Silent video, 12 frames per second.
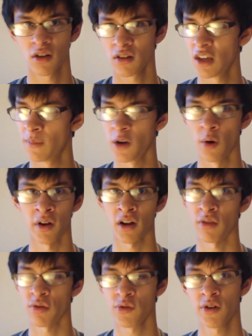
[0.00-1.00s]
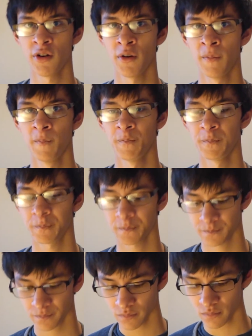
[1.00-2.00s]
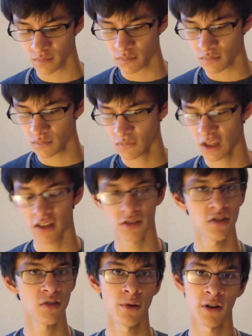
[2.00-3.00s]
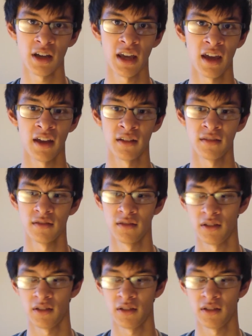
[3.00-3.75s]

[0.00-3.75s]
keep going on through, it's just going to get